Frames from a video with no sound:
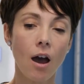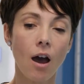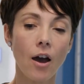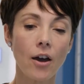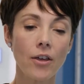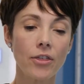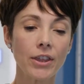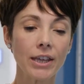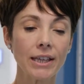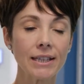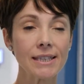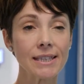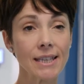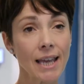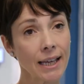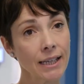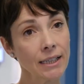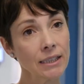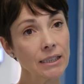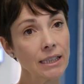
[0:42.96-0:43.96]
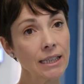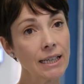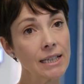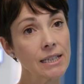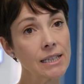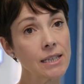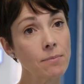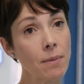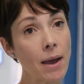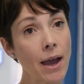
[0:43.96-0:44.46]
I think secondly,
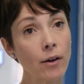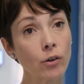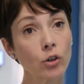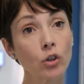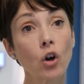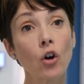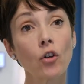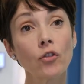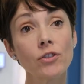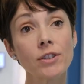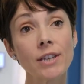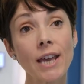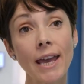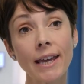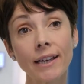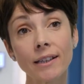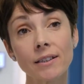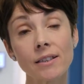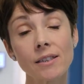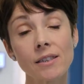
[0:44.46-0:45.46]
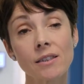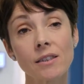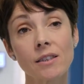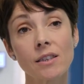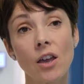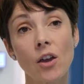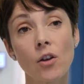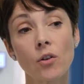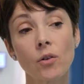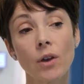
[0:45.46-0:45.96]
it's about context.
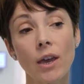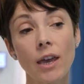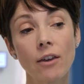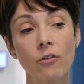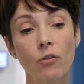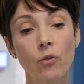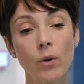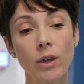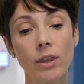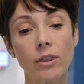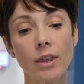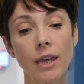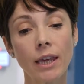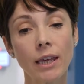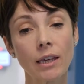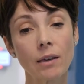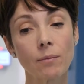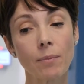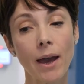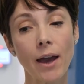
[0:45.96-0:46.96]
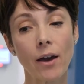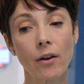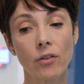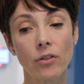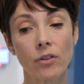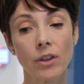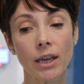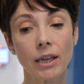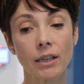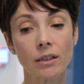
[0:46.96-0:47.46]
So if we think about
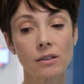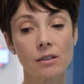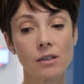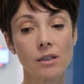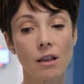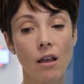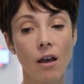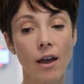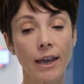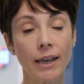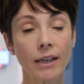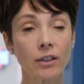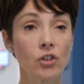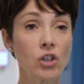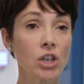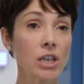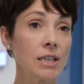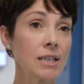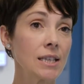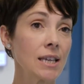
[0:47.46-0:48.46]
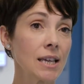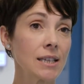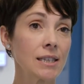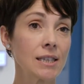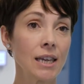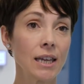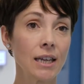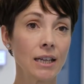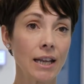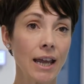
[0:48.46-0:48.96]
things like
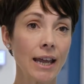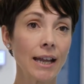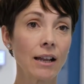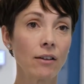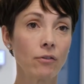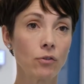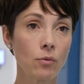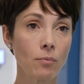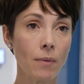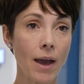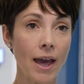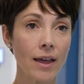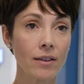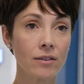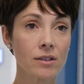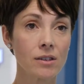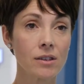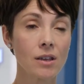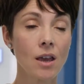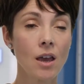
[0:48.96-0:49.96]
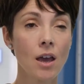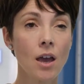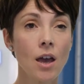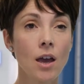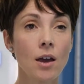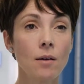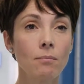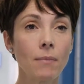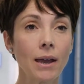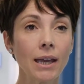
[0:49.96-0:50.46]
GCSE and A-level maths,
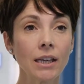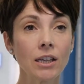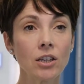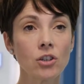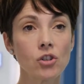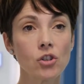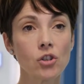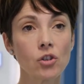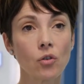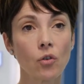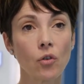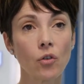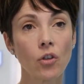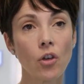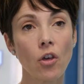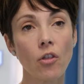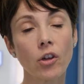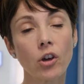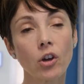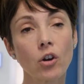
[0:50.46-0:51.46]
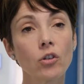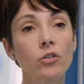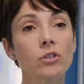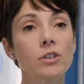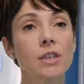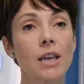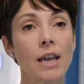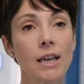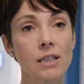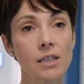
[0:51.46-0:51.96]
making sure that the
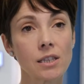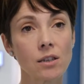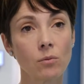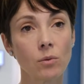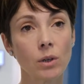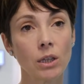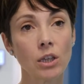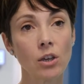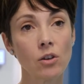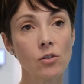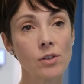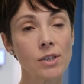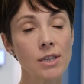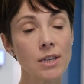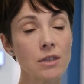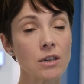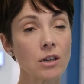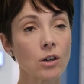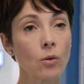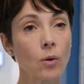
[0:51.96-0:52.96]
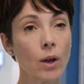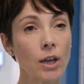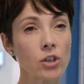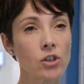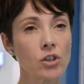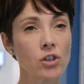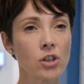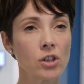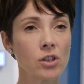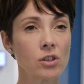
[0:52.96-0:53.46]
context that we use in the
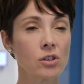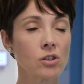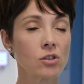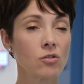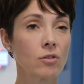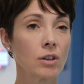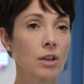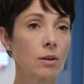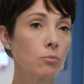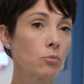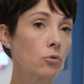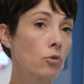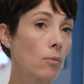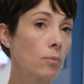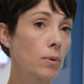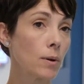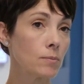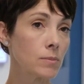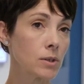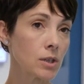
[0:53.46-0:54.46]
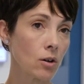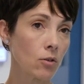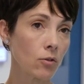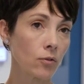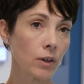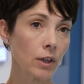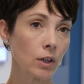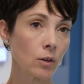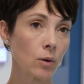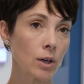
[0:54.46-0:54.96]
questions or in a
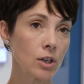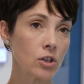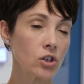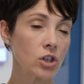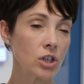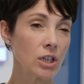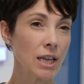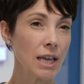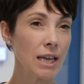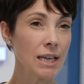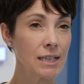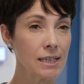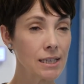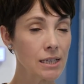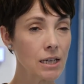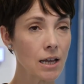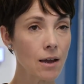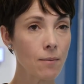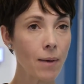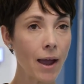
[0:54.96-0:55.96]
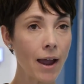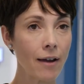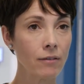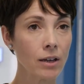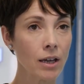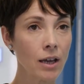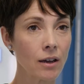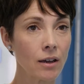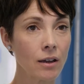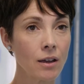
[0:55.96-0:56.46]
problem-solving question isn't a
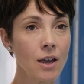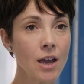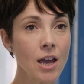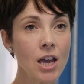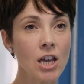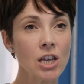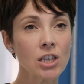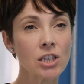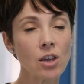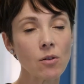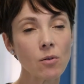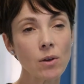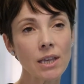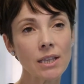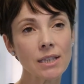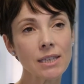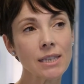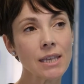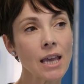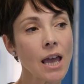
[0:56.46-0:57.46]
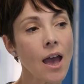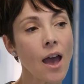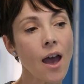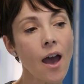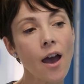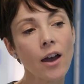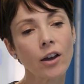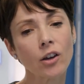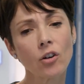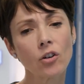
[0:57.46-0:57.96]
barrier. So it's
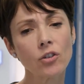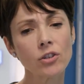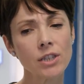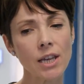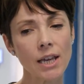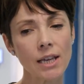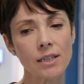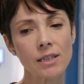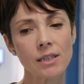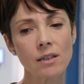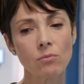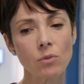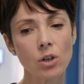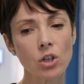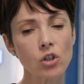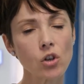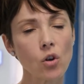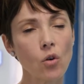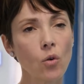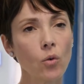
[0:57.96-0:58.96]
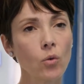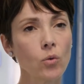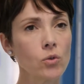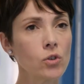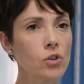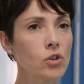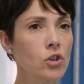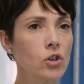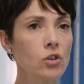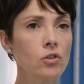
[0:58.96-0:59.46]
a context in which all
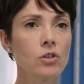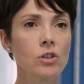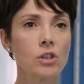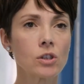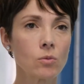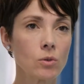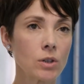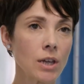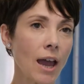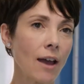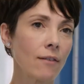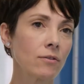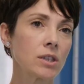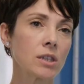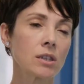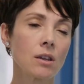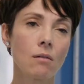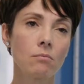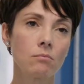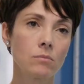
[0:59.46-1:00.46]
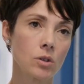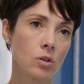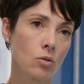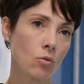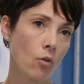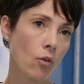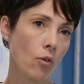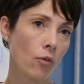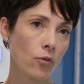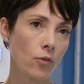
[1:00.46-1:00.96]
students would have some
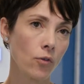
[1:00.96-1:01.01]
sort of